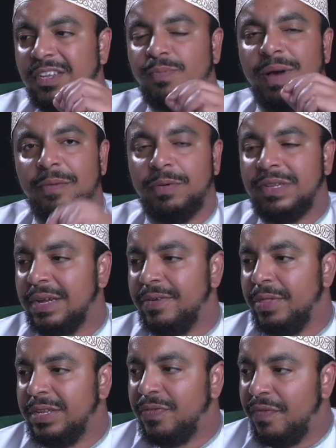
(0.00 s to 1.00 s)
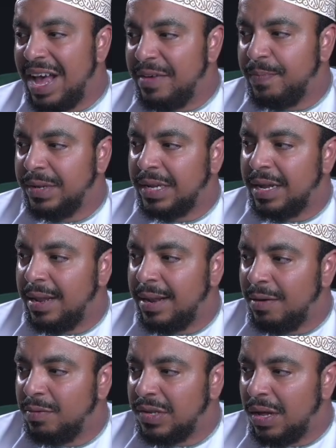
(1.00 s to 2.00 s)
five particular
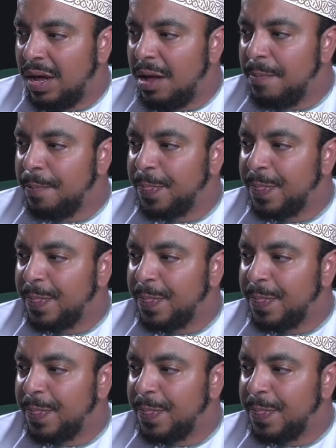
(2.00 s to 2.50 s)
nouns are